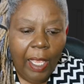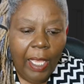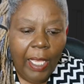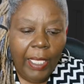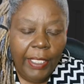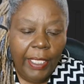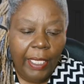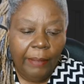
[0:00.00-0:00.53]

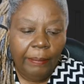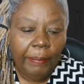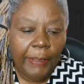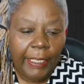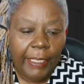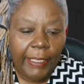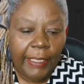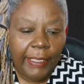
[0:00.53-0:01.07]

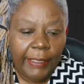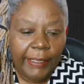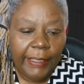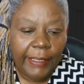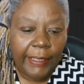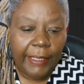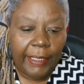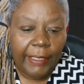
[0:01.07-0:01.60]
Youngblood
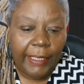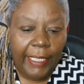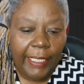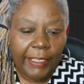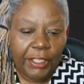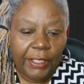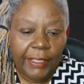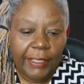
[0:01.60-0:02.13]

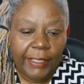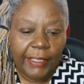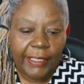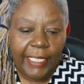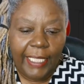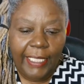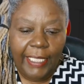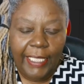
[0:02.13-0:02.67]
alleges
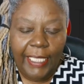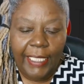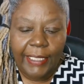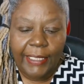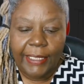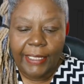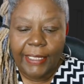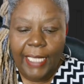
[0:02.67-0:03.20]
that he
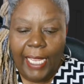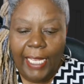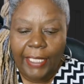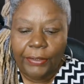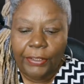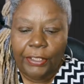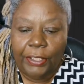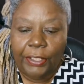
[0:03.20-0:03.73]
is
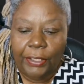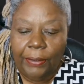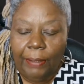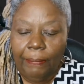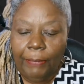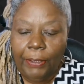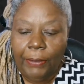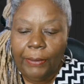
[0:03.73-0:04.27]
entitled to
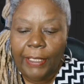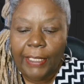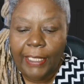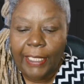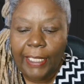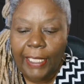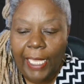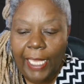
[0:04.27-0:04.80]

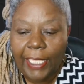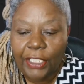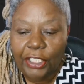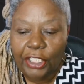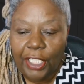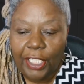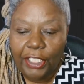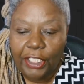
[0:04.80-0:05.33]
immunity and
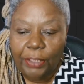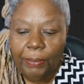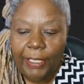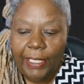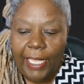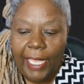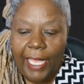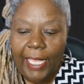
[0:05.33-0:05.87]

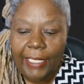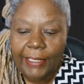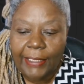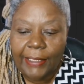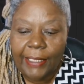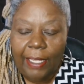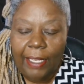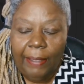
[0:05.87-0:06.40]
judgment
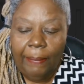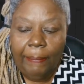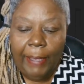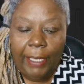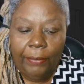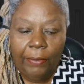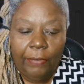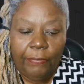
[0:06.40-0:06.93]
as a
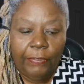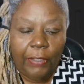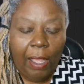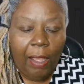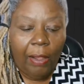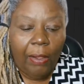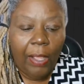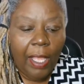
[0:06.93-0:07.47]
matter of
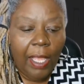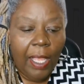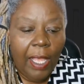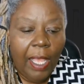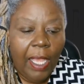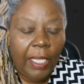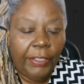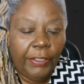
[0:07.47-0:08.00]
law
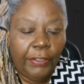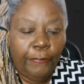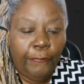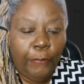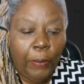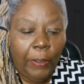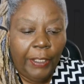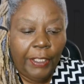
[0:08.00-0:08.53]
under
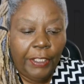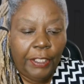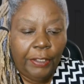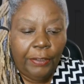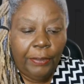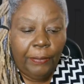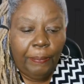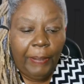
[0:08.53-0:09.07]

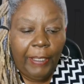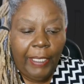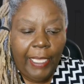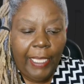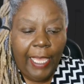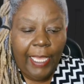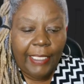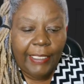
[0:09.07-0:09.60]
42
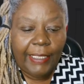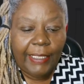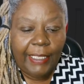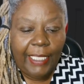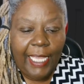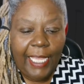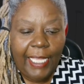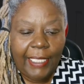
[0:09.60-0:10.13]

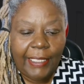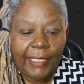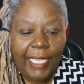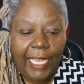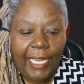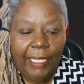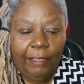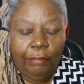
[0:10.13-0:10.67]
PACS
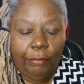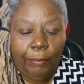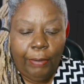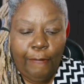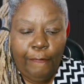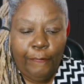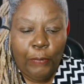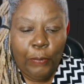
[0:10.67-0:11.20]

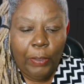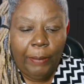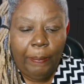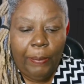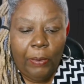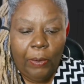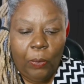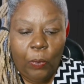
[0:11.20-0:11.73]

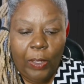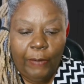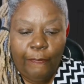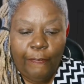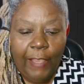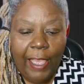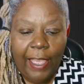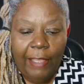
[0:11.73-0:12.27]

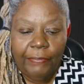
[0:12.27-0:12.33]
8340.15